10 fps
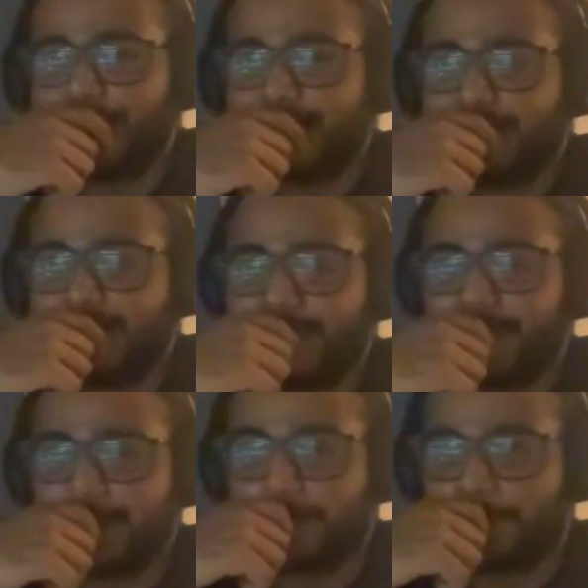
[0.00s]
I think
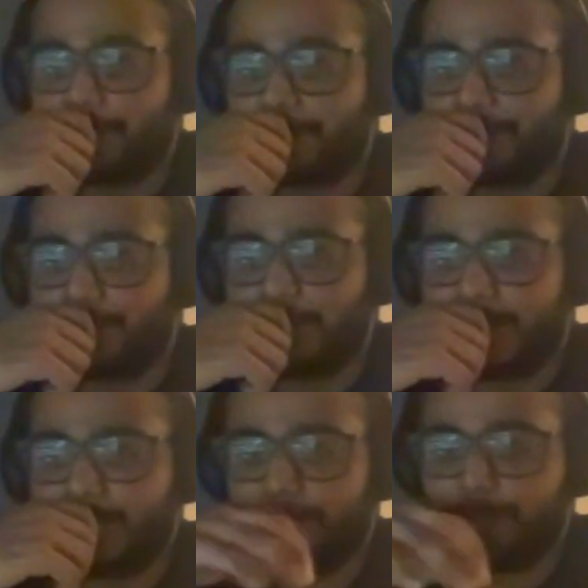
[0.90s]

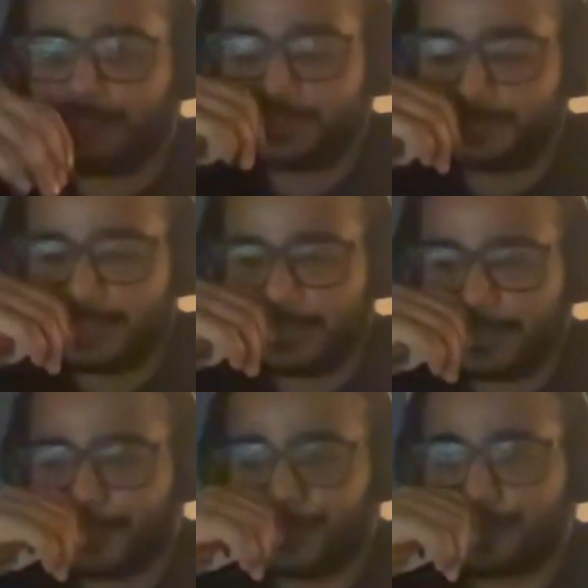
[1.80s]
the fundamental
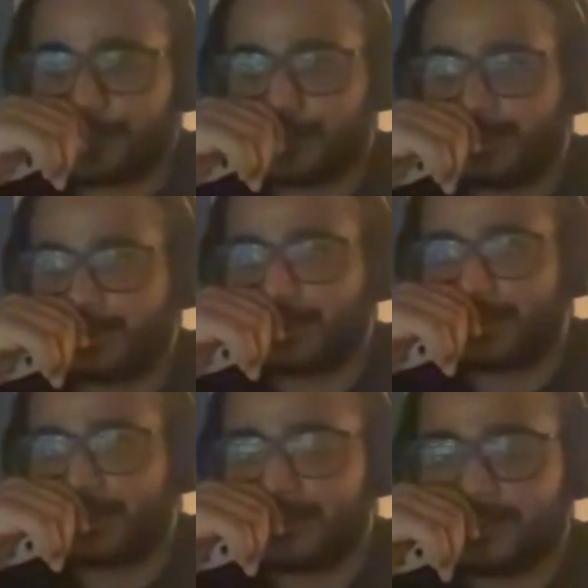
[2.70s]
issue here is
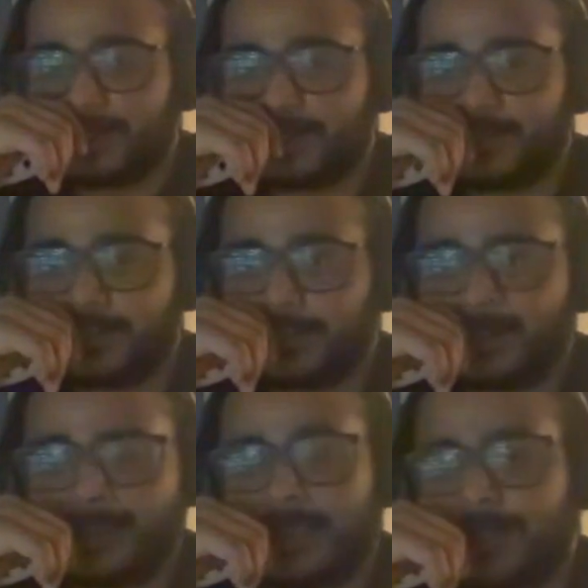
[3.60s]
e-currencies
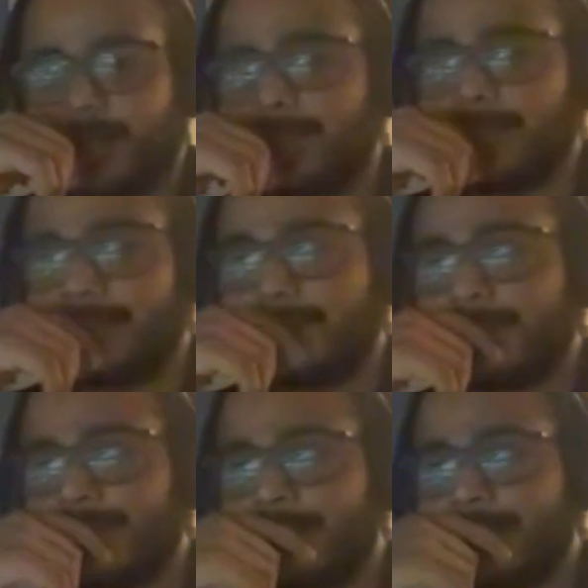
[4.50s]
aren't
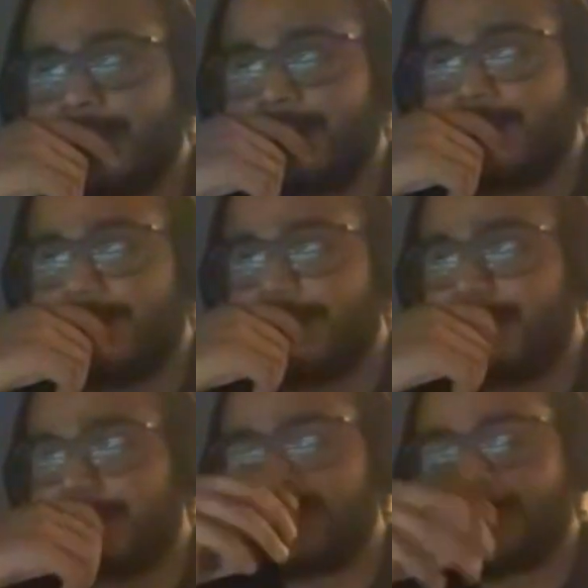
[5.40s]
decentralized. They're
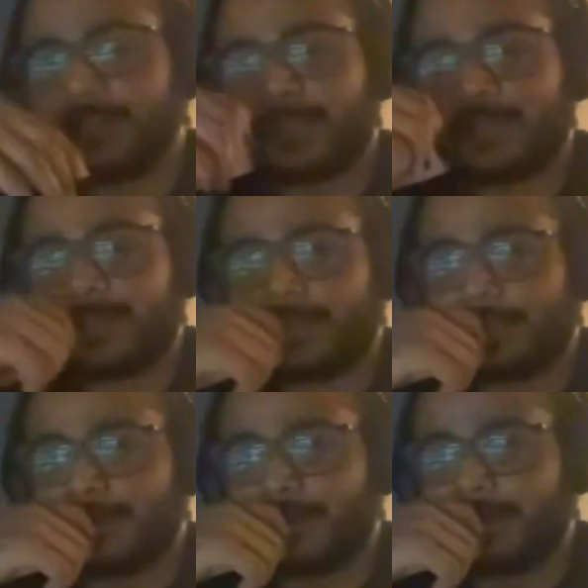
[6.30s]
just
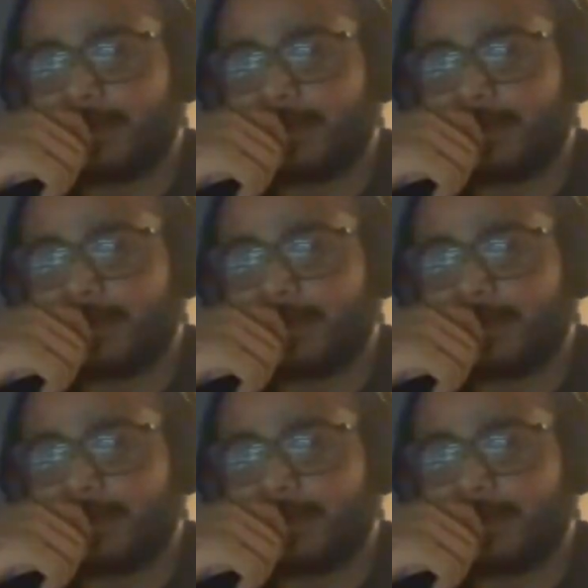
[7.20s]
digitizing